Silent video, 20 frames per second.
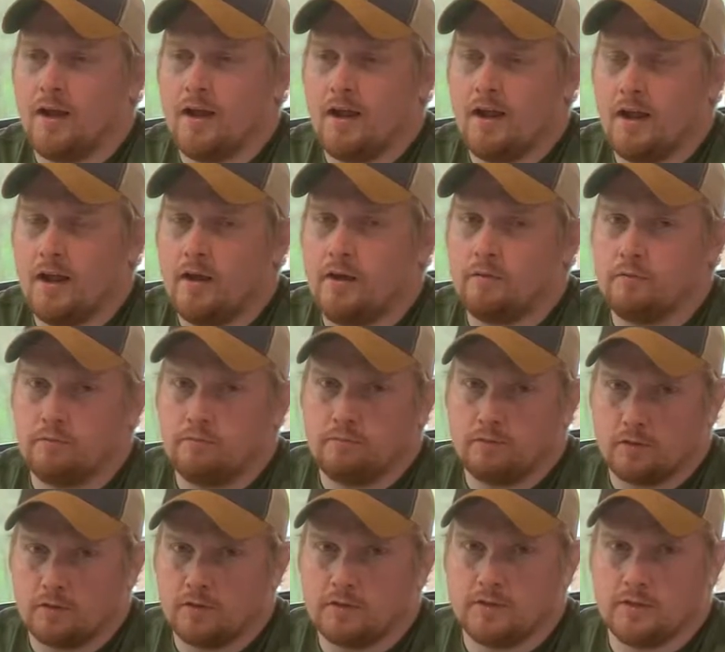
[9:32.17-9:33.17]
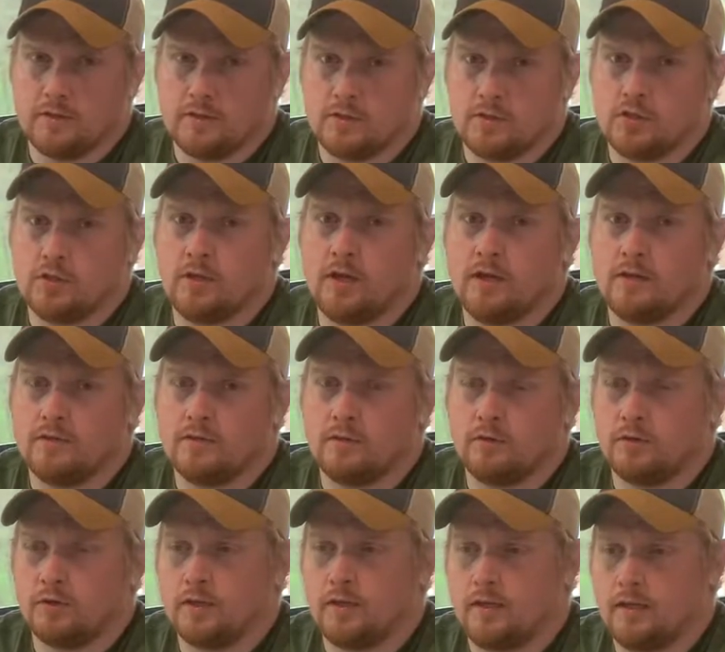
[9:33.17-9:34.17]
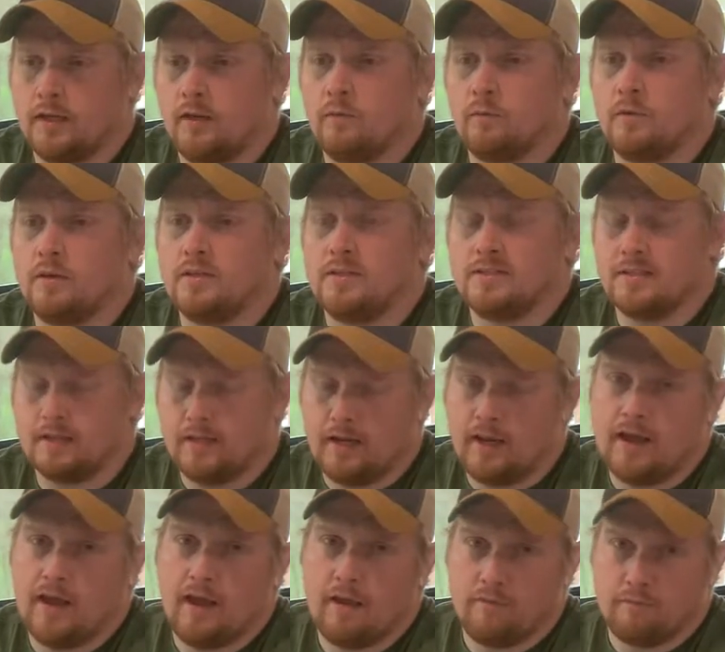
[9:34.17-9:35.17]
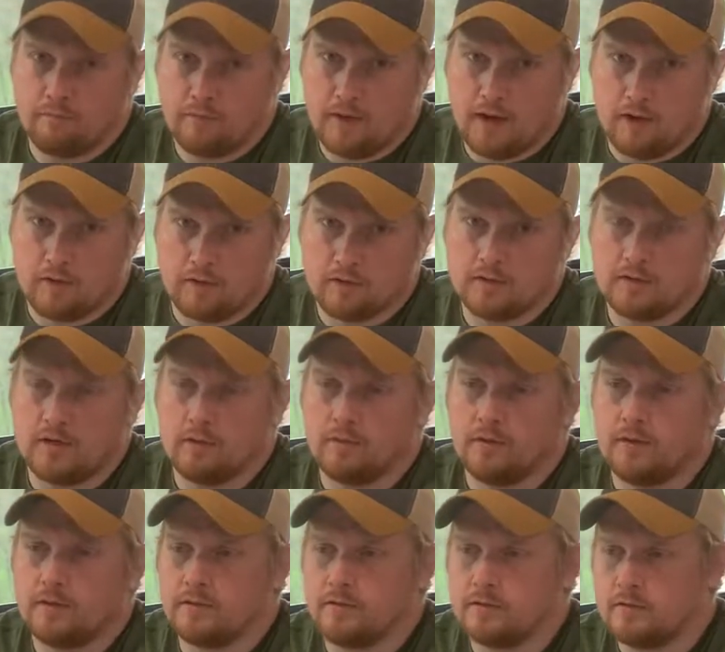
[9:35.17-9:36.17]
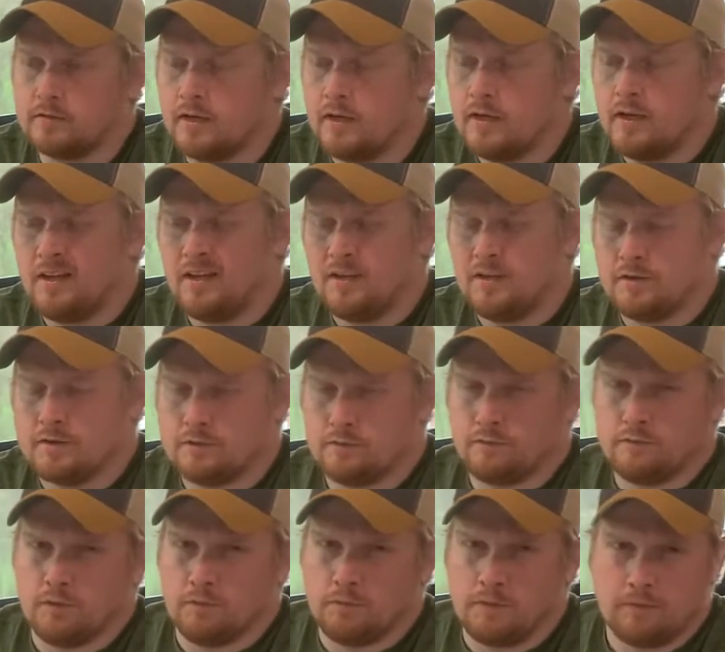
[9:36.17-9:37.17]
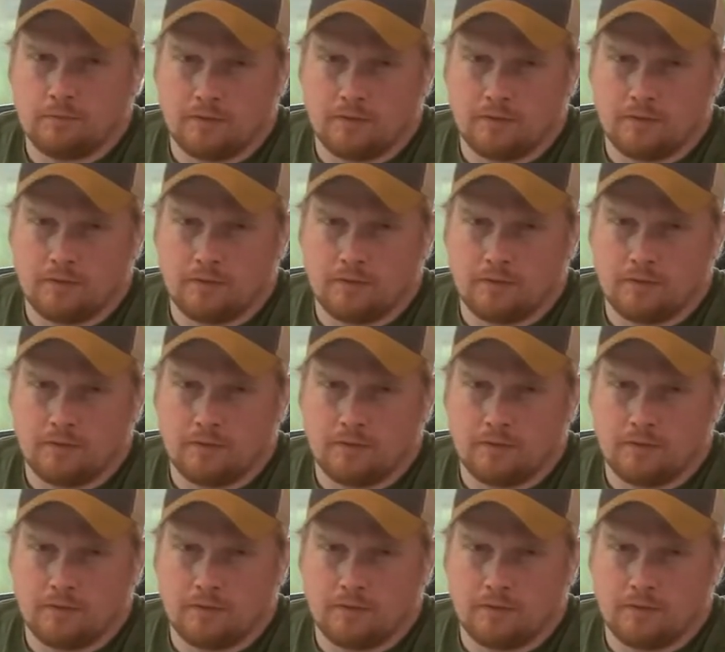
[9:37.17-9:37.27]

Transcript: I would personally suggest looking at ones that have power stabilizers. There's a few people